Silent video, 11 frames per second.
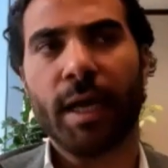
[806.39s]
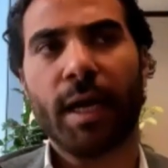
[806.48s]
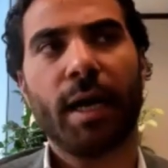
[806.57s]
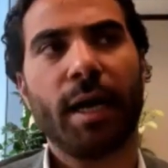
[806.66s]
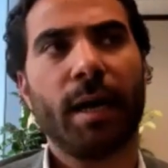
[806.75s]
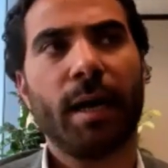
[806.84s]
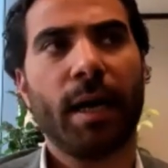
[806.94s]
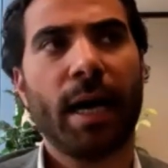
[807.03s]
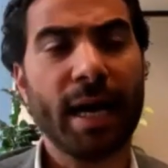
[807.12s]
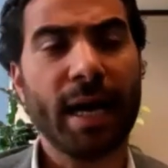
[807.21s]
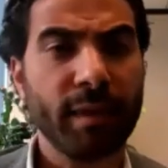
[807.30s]

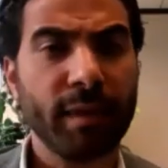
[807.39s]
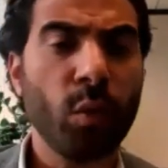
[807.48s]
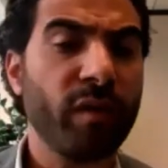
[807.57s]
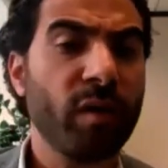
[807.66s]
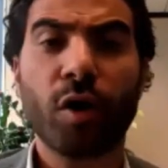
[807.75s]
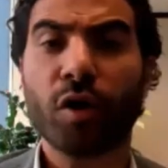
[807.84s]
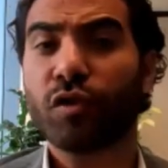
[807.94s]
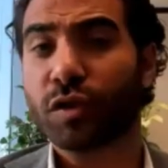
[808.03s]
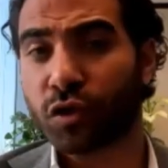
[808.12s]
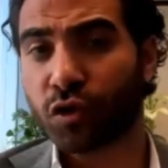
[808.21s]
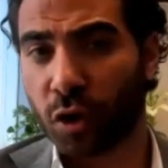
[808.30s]
And I think we've emerged
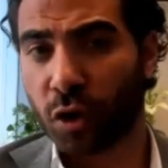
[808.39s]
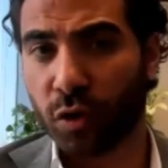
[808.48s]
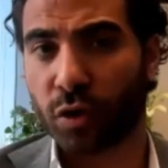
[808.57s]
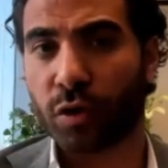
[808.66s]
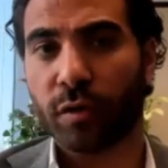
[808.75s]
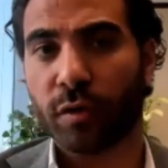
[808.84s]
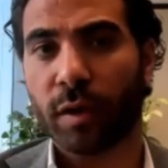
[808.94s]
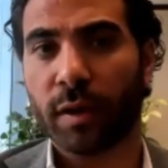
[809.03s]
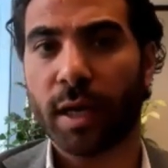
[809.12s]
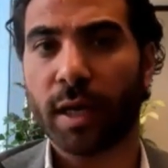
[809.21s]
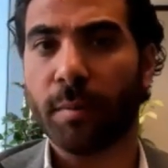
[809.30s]
stronger
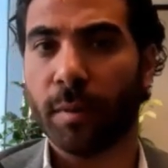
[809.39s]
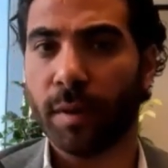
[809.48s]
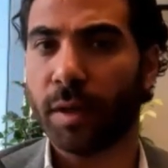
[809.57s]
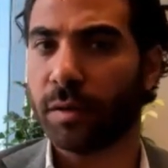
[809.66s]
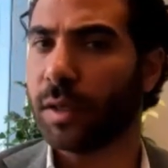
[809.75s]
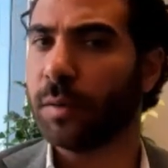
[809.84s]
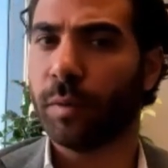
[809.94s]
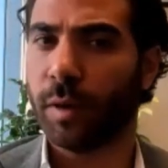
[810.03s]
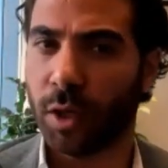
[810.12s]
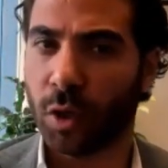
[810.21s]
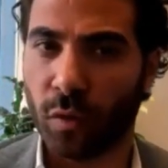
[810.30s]
than
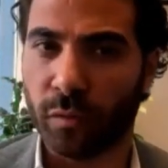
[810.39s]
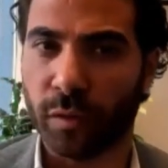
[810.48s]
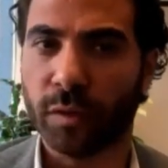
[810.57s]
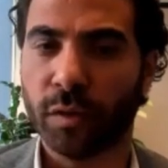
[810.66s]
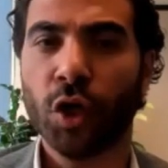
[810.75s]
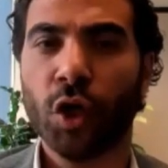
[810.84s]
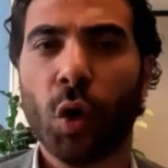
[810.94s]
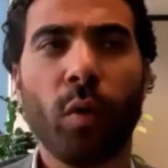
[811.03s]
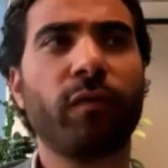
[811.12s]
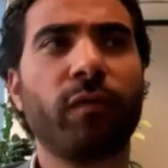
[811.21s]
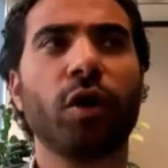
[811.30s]
pre-COVID.
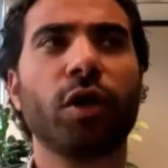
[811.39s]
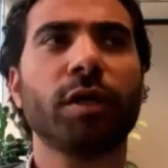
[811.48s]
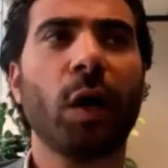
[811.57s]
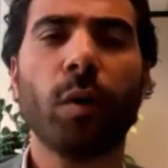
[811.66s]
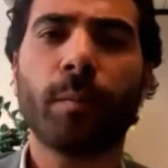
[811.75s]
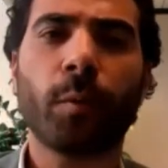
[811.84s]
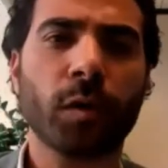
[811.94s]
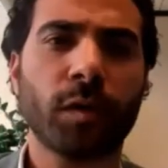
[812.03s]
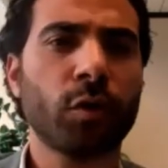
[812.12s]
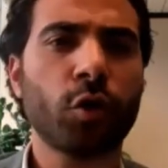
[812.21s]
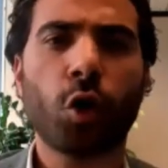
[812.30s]
We've learned how
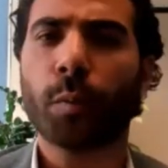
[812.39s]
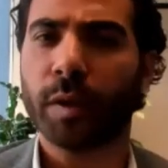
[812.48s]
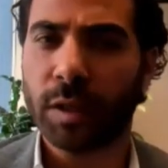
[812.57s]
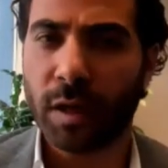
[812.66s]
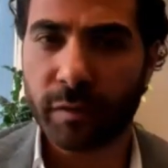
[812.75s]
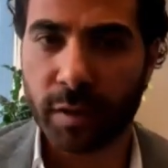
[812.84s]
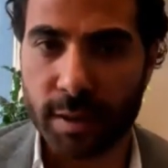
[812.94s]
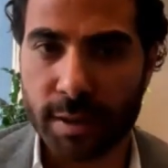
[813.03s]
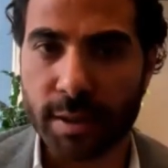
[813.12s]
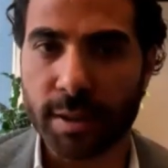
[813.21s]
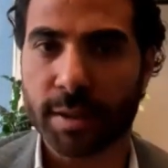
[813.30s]
important corporate
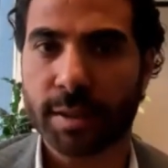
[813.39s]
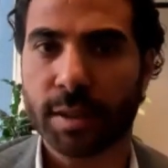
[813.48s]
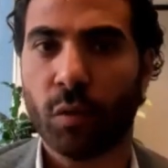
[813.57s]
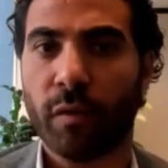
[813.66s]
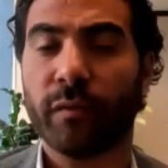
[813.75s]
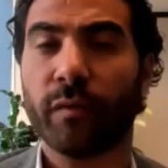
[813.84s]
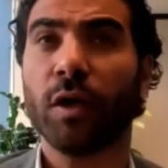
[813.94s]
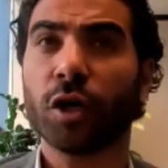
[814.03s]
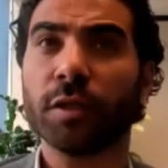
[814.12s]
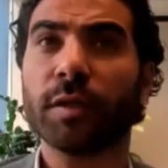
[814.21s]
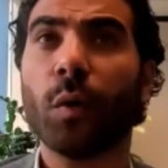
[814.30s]
governance is. We've
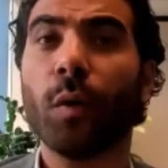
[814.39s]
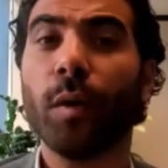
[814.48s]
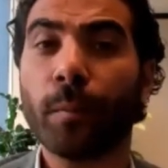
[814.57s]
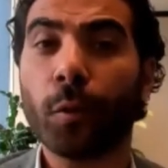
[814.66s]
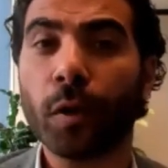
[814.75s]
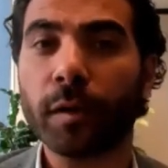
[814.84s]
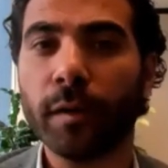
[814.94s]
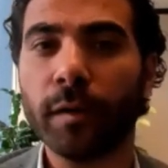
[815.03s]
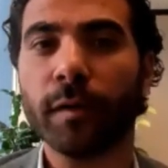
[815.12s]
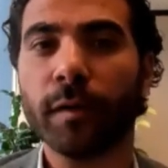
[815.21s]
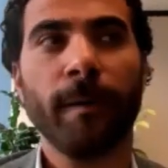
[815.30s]
learned how
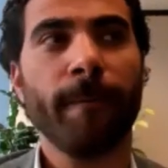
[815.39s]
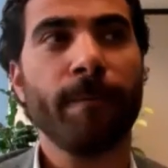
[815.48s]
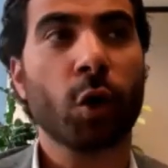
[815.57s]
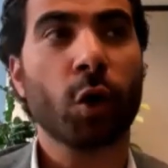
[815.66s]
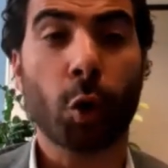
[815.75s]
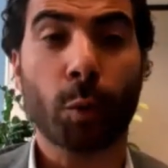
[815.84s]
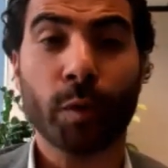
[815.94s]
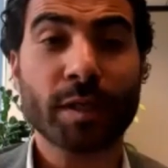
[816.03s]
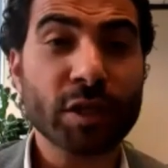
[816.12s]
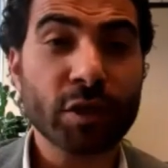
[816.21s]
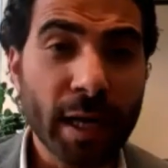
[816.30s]
important corporate
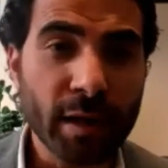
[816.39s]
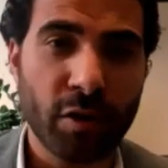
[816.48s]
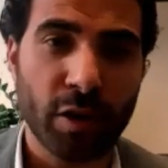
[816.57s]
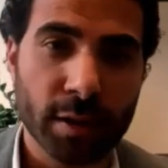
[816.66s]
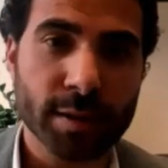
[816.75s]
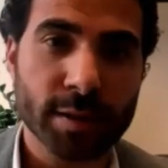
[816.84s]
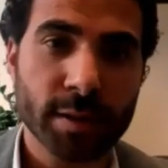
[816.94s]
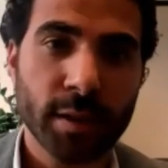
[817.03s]
strategy is.